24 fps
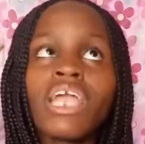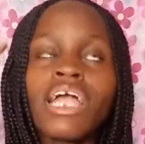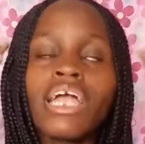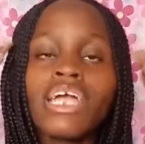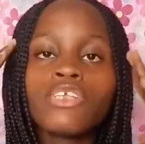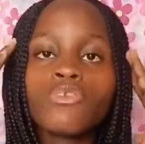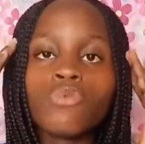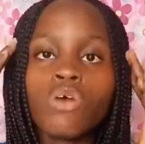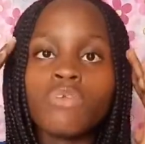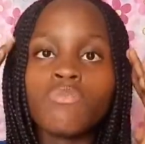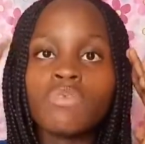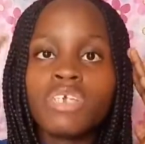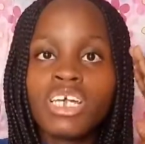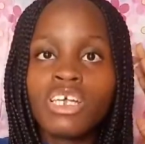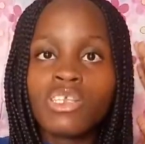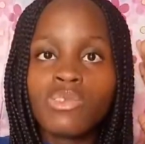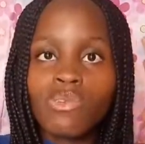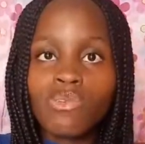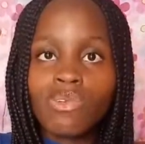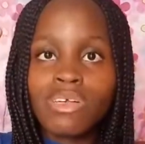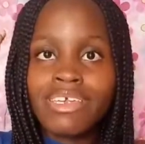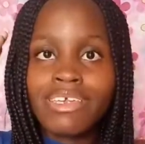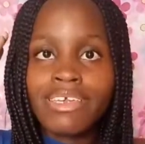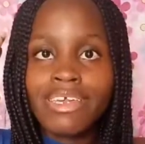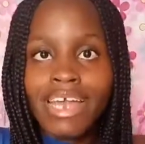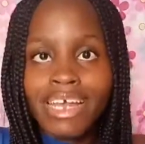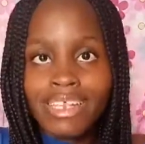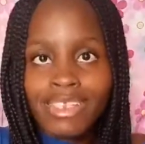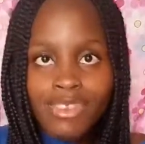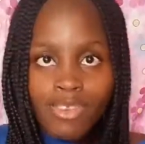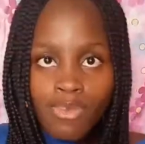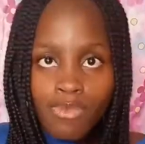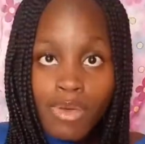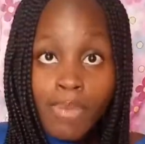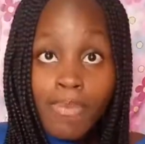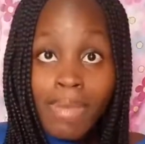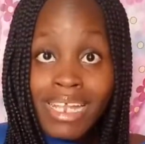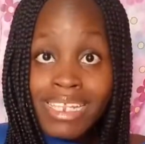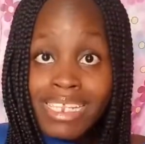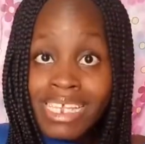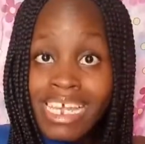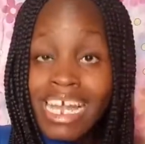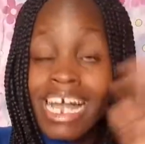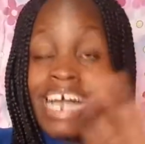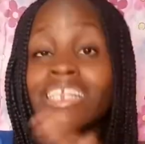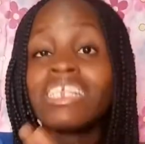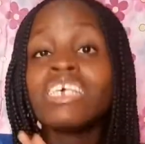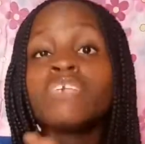it was going to get to me
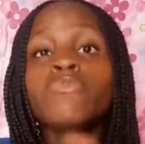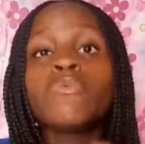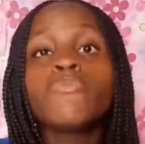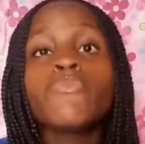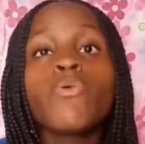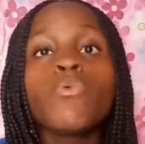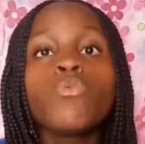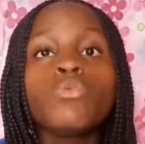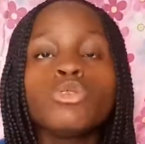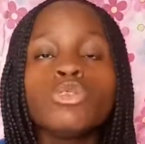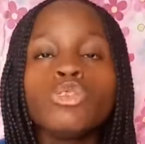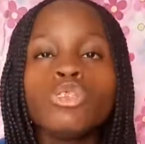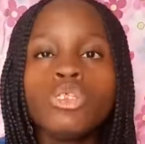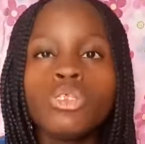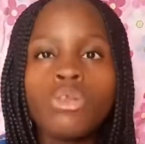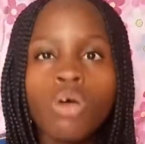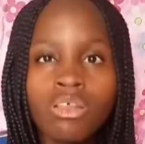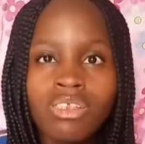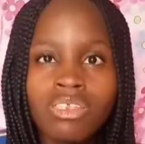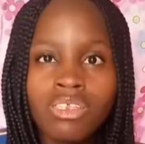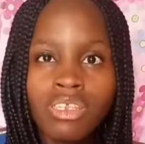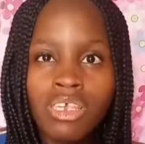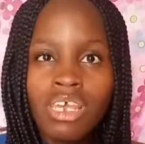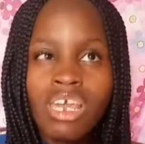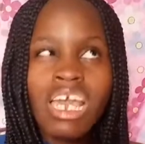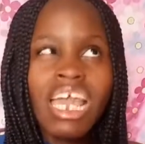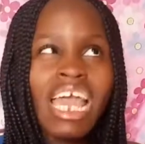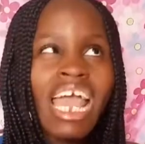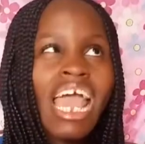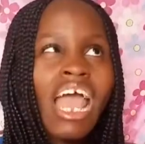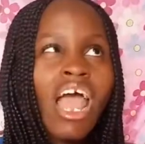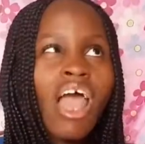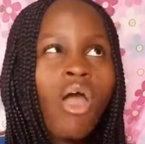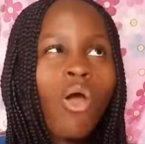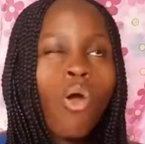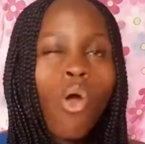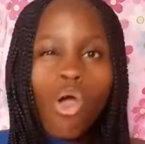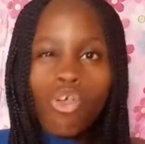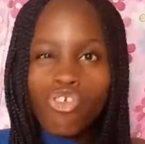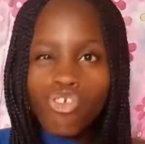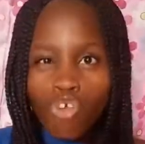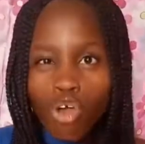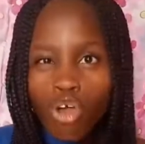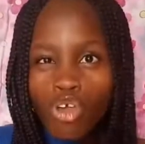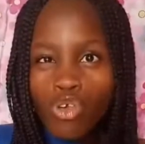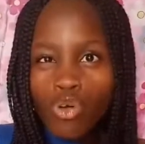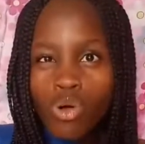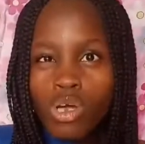mentally. And these people would not
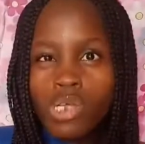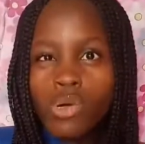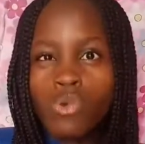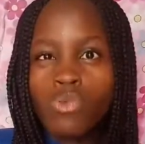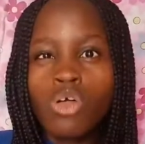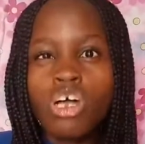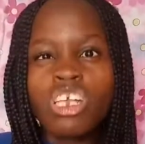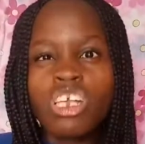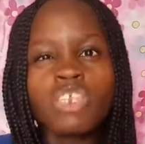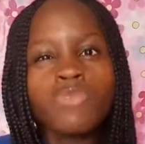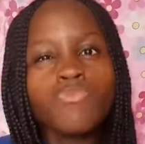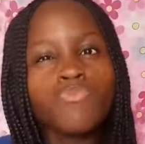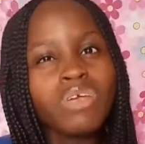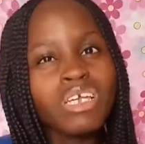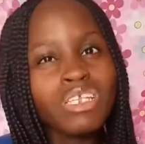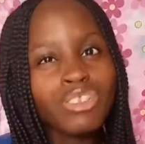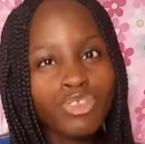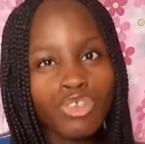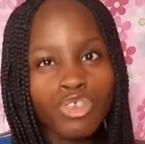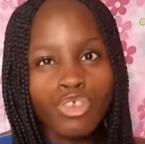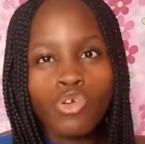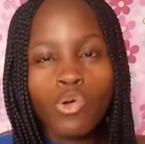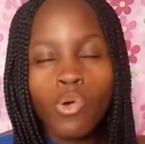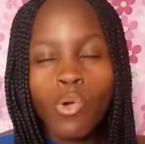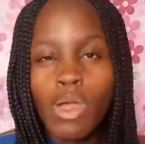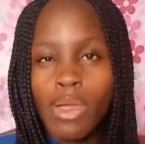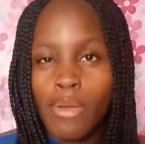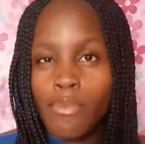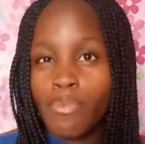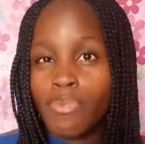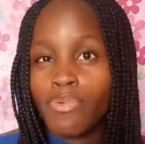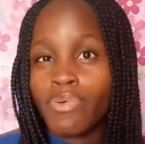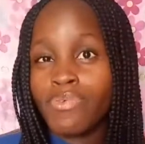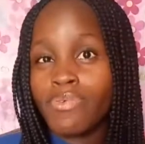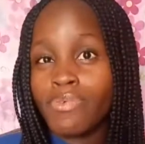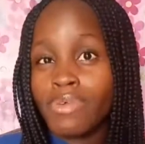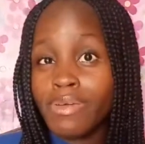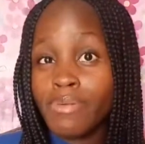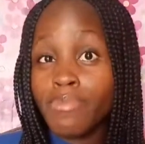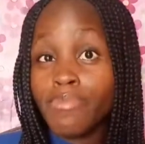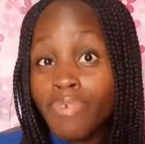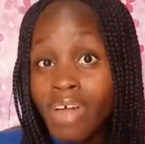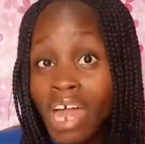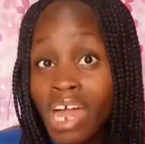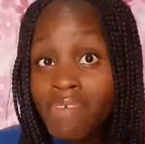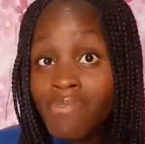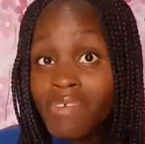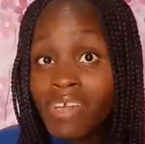caution you, or they would not speak to you in
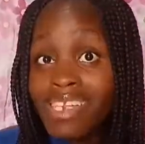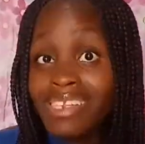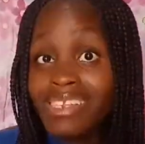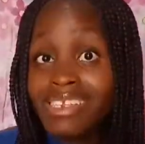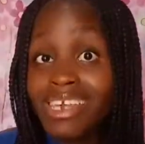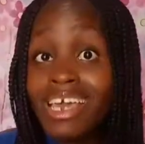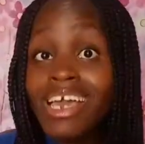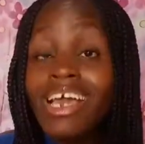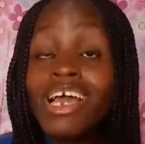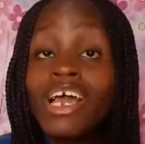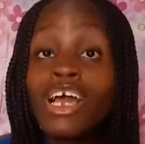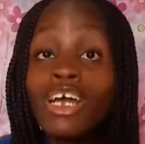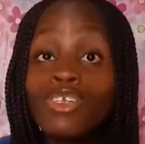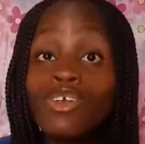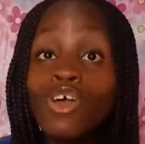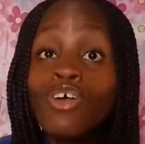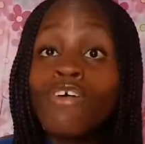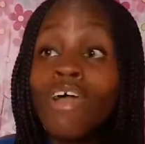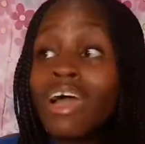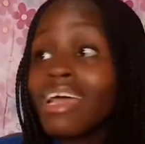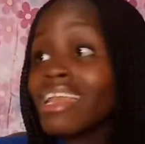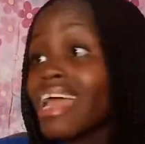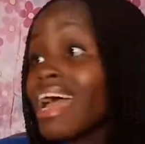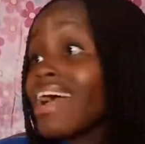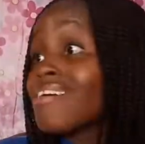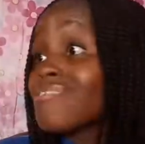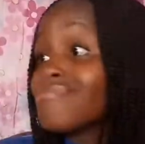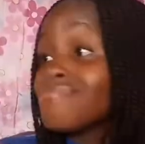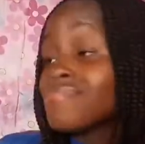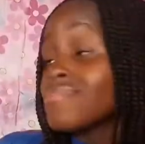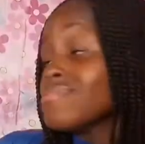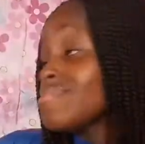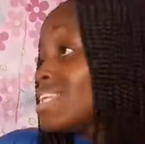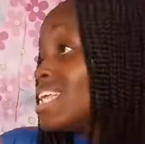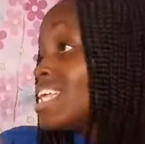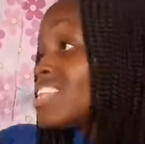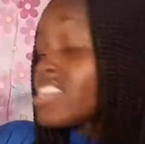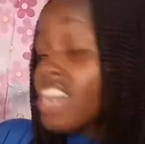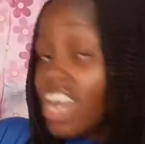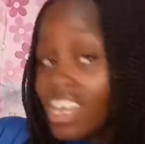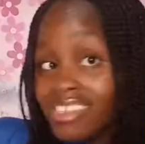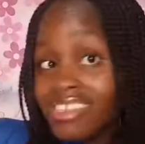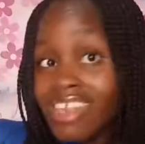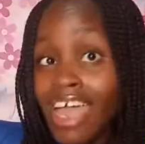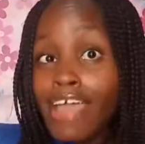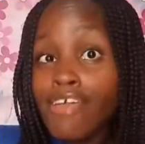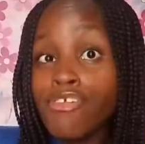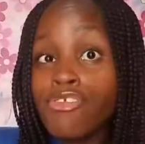private. They would rather
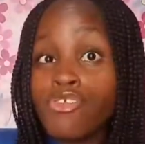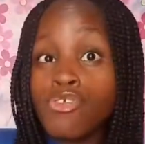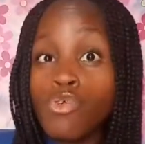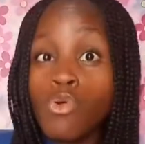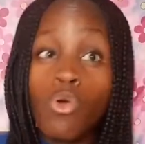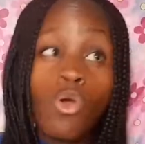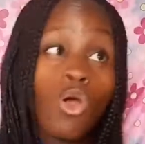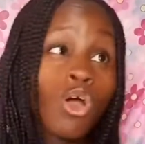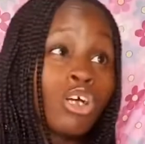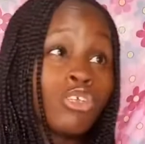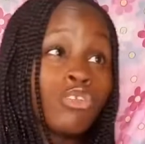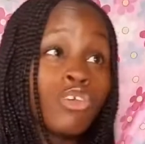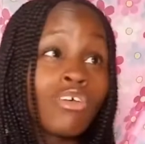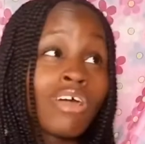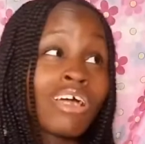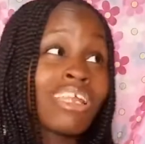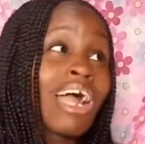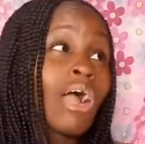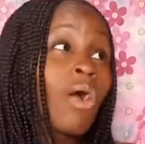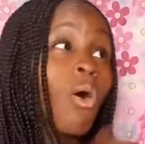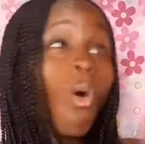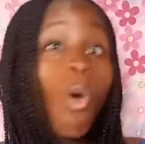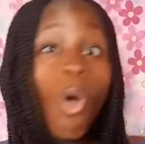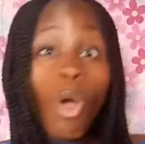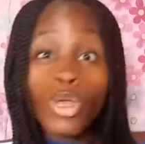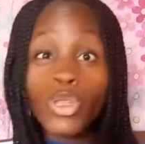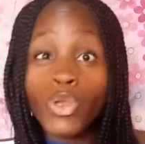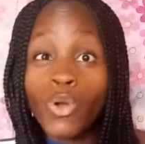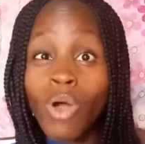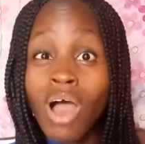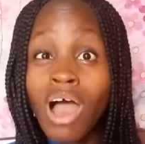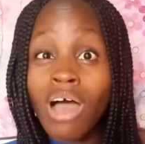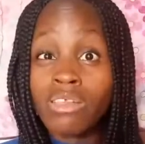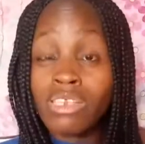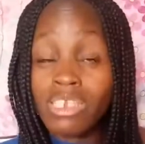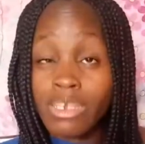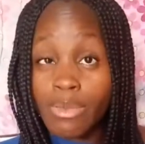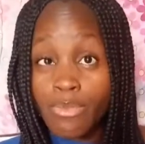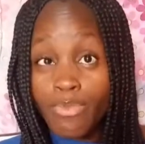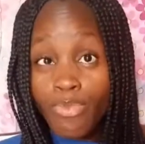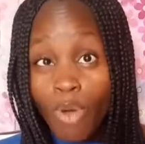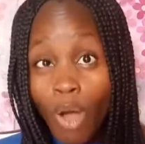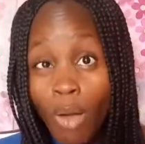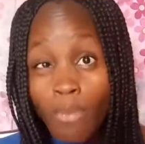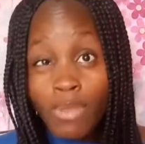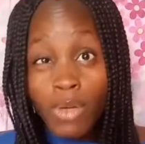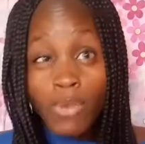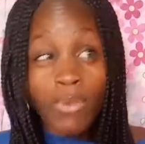chastise you, they would rather call you out in
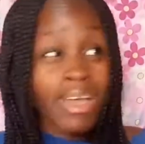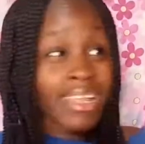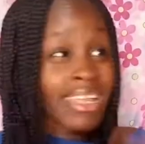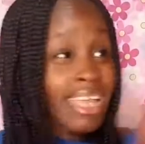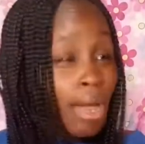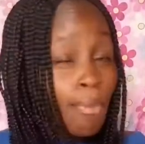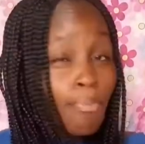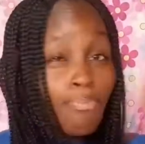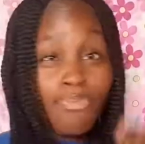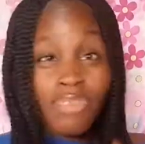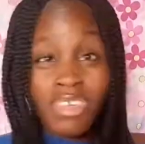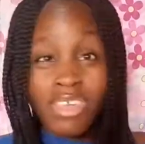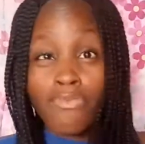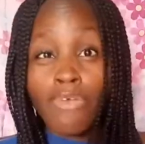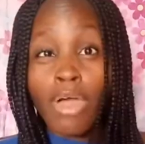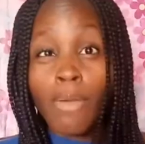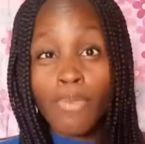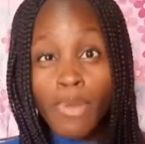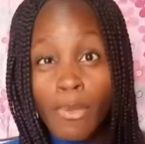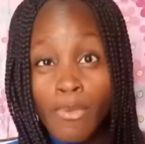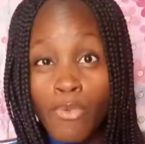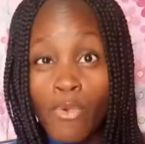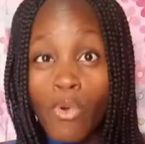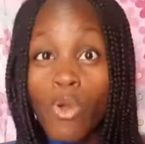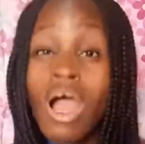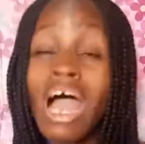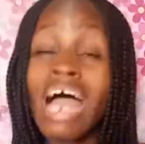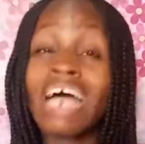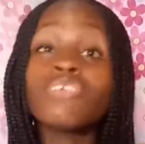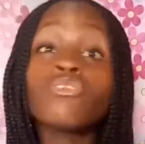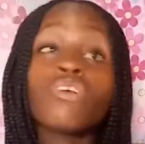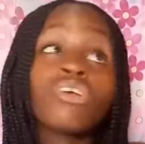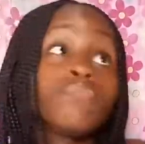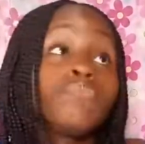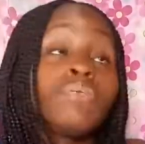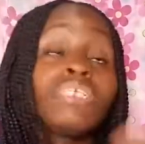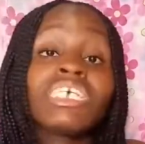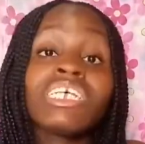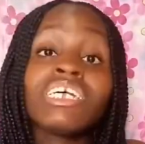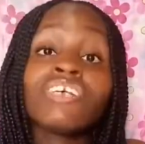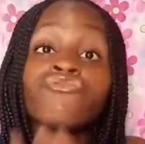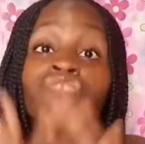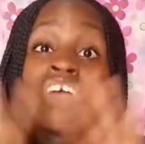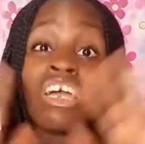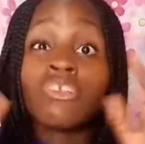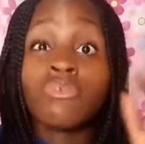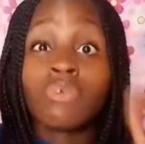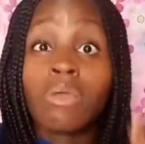public where there are several people and just basically
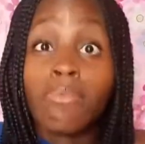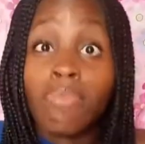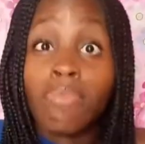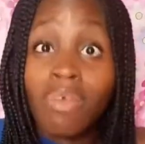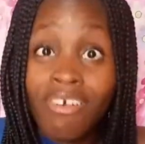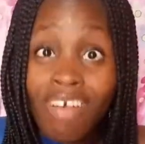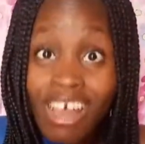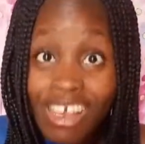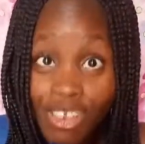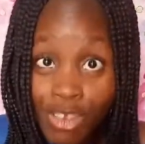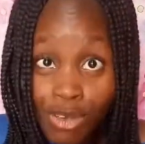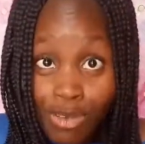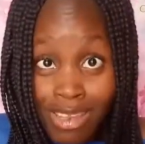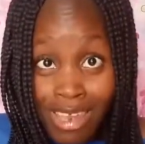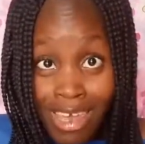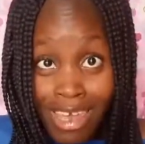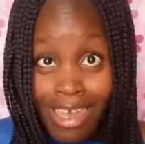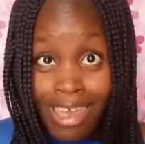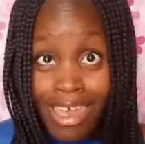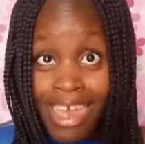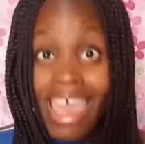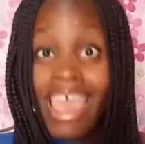try to embarrass you there